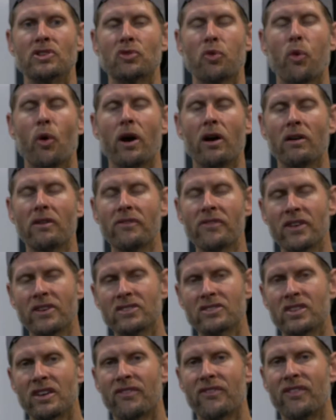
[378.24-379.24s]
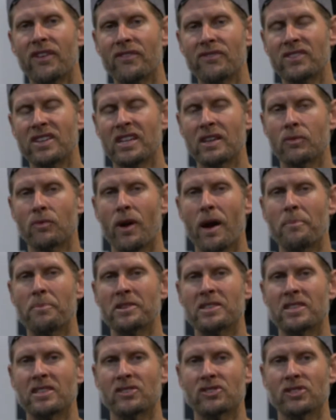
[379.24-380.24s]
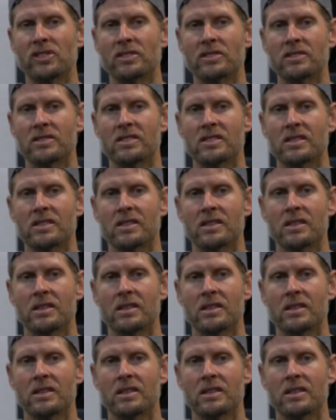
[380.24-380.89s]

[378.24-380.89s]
12 to 15 repetitions.